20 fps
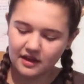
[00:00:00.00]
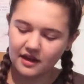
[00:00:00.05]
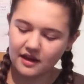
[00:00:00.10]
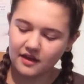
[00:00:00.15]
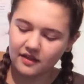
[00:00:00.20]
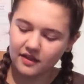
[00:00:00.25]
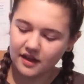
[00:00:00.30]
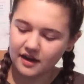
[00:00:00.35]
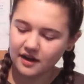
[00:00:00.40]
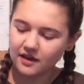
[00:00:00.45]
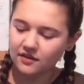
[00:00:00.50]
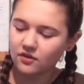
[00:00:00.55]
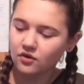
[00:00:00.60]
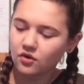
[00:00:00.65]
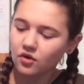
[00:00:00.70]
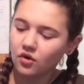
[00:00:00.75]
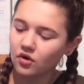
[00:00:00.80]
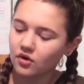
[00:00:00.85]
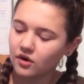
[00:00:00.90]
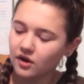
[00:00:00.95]
and then in the
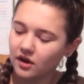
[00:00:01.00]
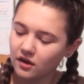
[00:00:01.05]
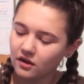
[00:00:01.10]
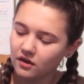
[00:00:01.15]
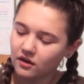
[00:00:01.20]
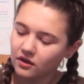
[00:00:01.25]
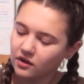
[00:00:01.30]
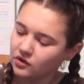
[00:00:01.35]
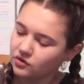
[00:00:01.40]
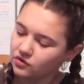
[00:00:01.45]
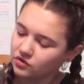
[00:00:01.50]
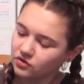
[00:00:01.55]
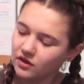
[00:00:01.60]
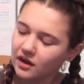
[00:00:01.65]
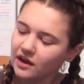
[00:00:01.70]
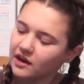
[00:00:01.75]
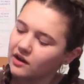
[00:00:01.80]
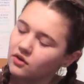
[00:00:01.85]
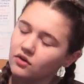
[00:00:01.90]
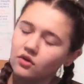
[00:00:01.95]
corner it's
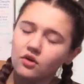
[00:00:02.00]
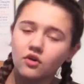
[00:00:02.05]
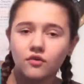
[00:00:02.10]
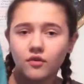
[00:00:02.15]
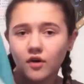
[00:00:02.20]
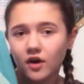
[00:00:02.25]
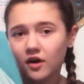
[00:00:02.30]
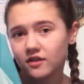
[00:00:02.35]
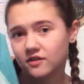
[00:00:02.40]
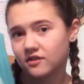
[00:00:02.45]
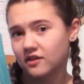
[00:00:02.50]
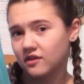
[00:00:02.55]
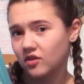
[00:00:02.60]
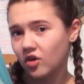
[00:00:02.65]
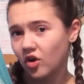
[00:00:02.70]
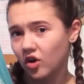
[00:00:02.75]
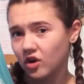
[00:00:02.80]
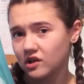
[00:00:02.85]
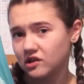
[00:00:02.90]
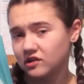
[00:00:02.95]
got a little love heart that says
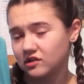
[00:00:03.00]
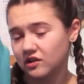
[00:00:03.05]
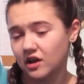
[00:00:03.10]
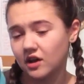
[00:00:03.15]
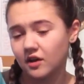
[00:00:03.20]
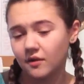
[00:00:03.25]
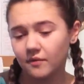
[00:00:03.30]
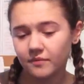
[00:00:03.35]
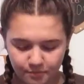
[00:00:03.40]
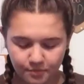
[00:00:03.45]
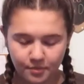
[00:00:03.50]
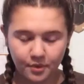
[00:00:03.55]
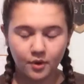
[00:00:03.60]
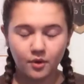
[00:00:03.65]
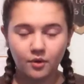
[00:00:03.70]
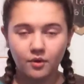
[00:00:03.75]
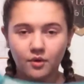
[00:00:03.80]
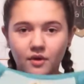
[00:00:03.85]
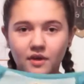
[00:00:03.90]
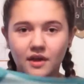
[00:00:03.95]
Hollister.
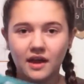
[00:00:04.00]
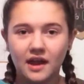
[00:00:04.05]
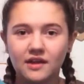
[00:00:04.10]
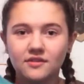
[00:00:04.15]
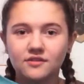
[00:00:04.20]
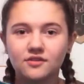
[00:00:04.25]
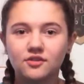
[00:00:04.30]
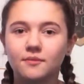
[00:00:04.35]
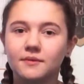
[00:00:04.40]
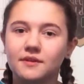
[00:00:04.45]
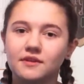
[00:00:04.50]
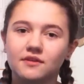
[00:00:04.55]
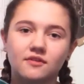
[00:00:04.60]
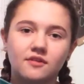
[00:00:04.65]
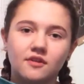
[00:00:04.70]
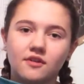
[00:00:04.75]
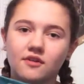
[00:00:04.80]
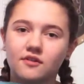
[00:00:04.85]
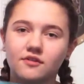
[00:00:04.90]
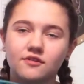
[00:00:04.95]
But in summer this is
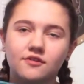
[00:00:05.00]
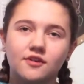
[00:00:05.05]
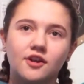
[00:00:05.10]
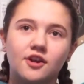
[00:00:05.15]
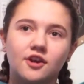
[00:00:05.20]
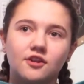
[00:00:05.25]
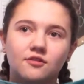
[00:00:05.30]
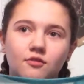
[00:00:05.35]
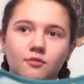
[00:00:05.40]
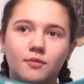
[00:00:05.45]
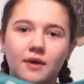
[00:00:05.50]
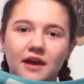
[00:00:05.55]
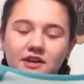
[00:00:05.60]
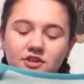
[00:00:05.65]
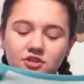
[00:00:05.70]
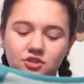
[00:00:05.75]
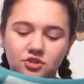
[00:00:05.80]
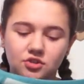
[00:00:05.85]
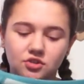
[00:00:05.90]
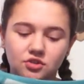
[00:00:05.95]
going to look so nice with a pair of
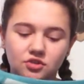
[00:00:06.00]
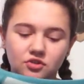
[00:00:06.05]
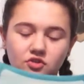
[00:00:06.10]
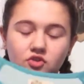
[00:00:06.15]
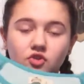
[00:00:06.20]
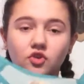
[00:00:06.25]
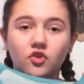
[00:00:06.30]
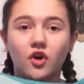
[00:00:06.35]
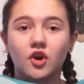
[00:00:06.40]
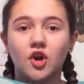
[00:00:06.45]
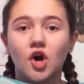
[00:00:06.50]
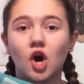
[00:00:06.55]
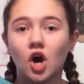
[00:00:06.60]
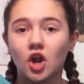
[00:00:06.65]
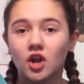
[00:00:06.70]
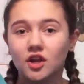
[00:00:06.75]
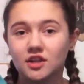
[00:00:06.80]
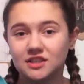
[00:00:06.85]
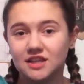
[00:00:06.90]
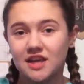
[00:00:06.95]
shorts, or on
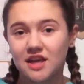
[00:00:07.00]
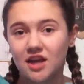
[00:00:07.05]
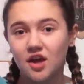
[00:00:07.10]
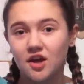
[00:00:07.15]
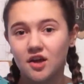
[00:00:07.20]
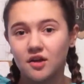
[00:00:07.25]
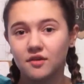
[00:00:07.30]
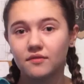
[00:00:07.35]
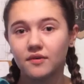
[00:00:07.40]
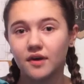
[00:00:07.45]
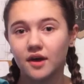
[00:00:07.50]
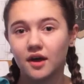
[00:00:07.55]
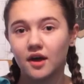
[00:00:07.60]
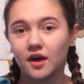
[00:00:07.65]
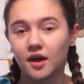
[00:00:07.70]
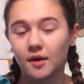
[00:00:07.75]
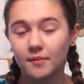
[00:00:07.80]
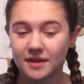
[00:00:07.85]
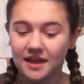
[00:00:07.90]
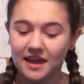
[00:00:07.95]
holiday over
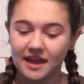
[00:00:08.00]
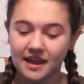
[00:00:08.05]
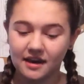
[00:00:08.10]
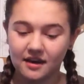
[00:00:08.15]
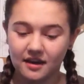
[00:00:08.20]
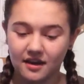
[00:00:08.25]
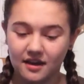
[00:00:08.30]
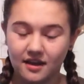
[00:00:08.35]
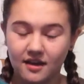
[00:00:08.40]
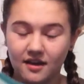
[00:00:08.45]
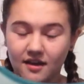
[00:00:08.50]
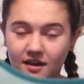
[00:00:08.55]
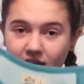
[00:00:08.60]
a bikini